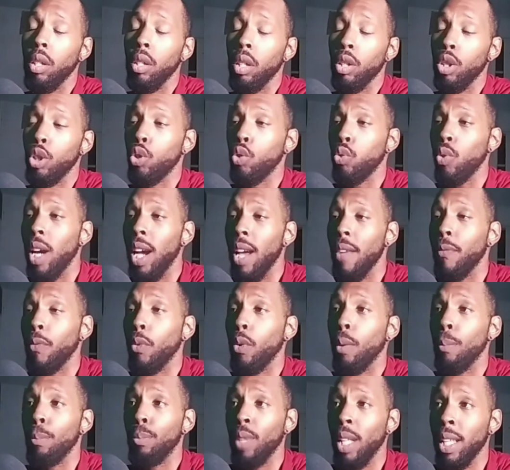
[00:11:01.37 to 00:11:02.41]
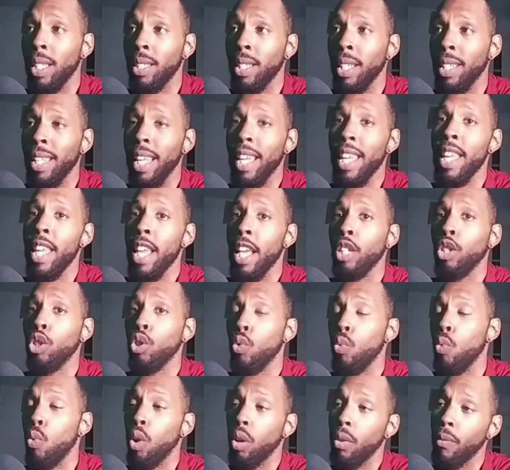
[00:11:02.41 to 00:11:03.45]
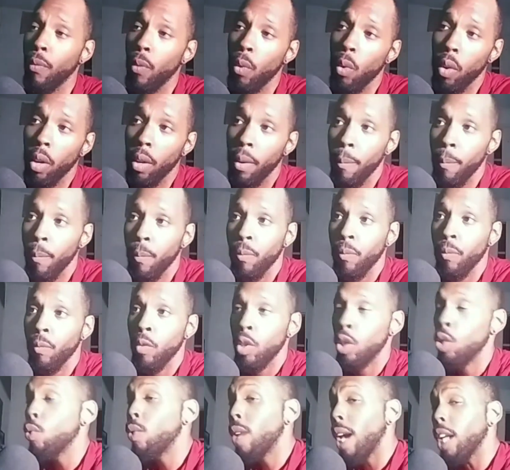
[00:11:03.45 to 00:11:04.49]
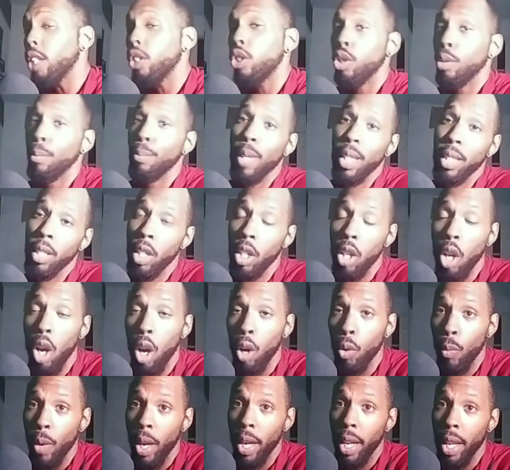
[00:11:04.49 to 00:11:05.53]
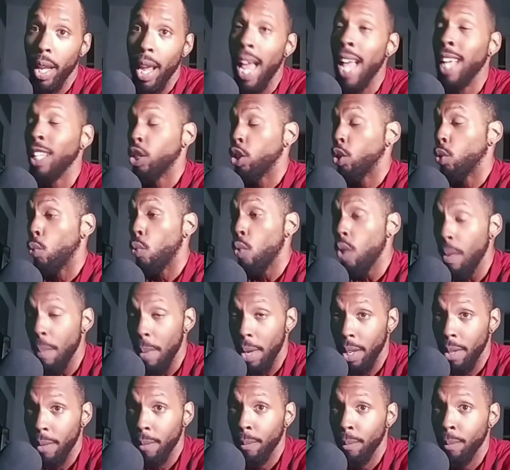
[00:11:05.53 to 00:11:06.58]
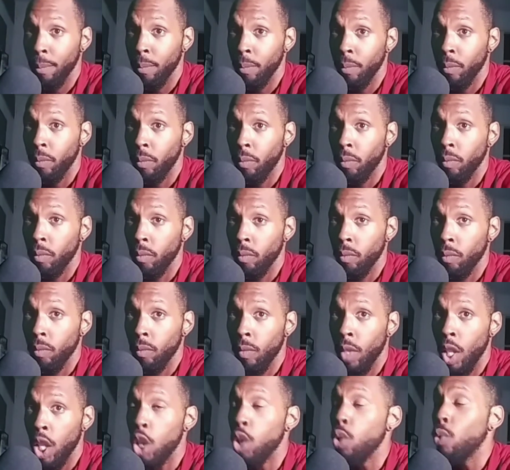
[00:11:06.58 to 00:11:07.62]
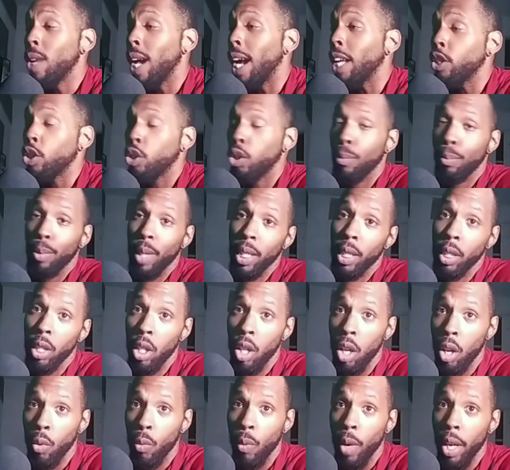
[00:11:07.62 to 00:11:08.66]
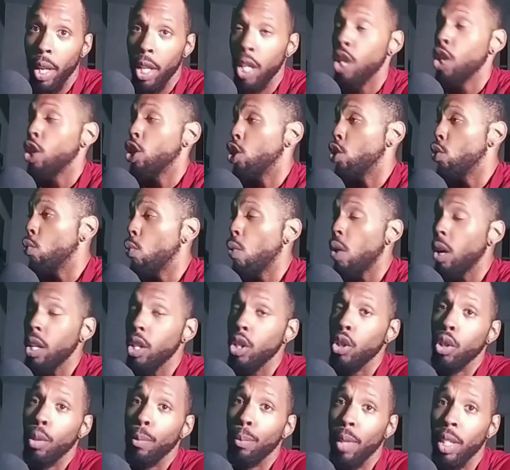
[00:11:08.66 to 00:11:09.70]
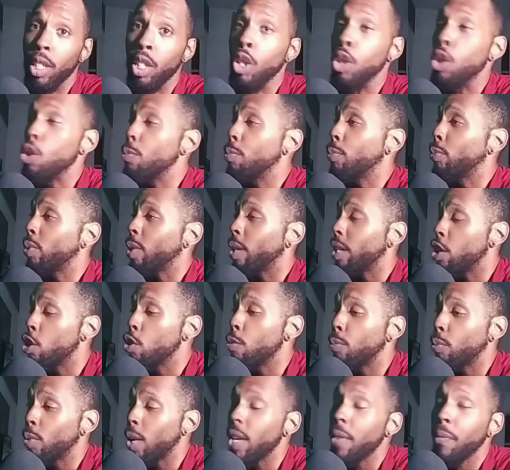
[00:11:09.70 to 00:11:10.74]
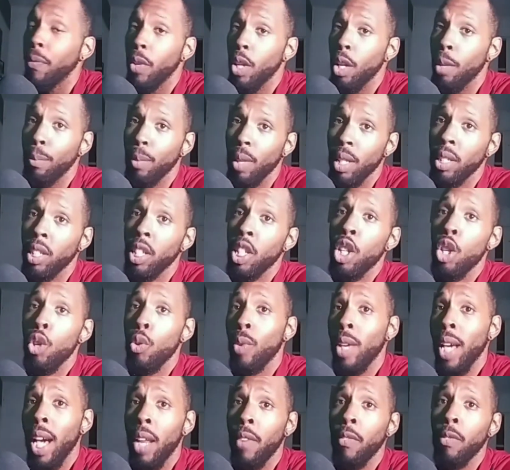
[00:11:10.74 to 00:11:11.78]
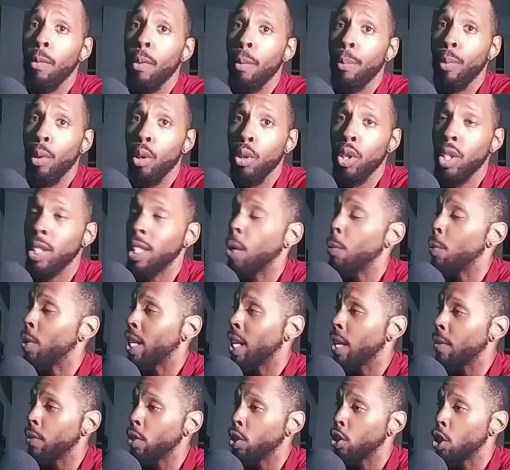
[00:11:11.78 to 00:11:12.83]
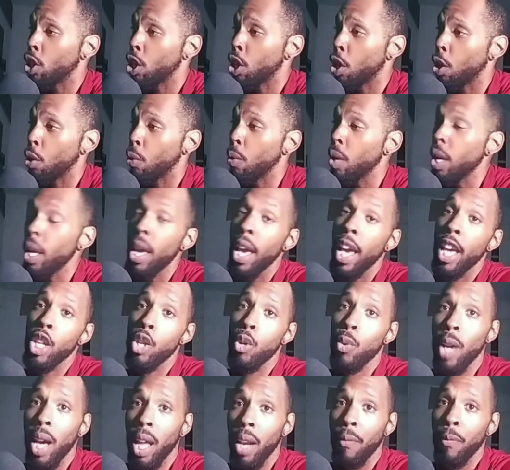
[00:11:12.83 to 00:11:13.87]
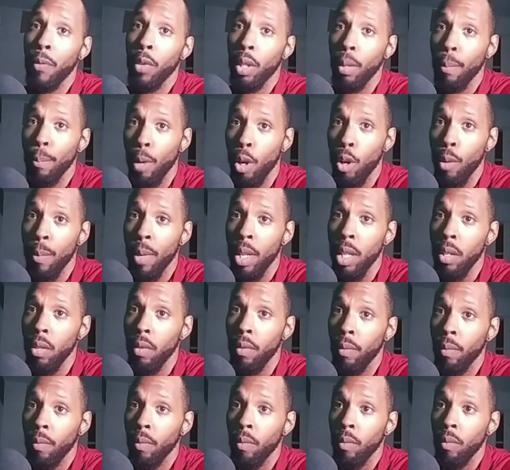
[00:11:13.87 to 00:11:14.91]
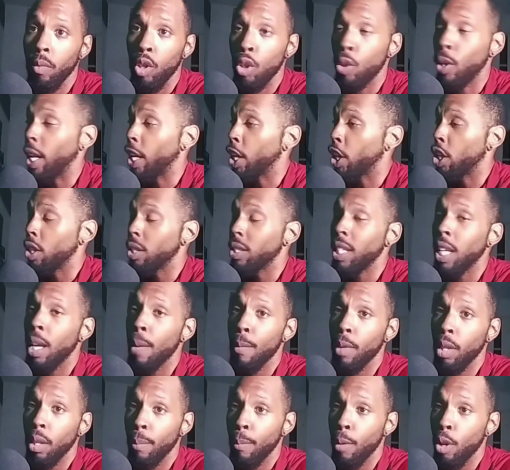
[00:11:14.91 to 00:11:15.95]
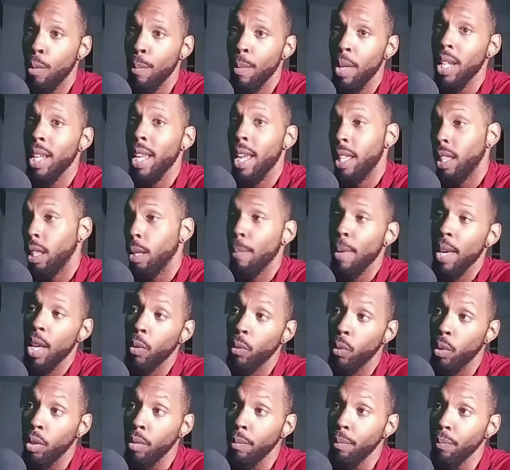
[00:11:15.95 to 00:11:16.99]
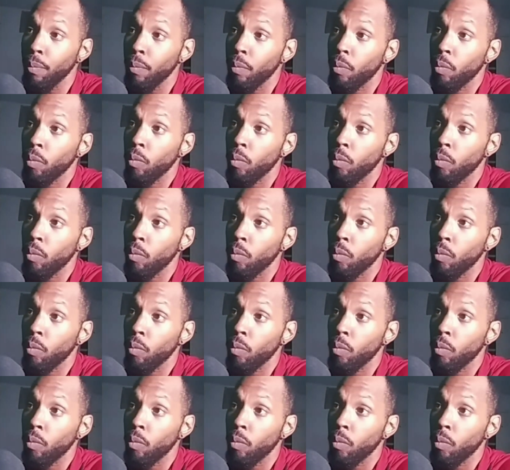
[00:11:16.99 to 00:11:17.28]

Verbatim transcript: strive for a blessing that he has to work for? You got your blessing already as the woman. You got your blessing already. You wanted your blessing. You pr- you prayed for your blessing. You got it from a person that will give it to you, and you got it for the moment. You got a good time in the moment in the bedroom,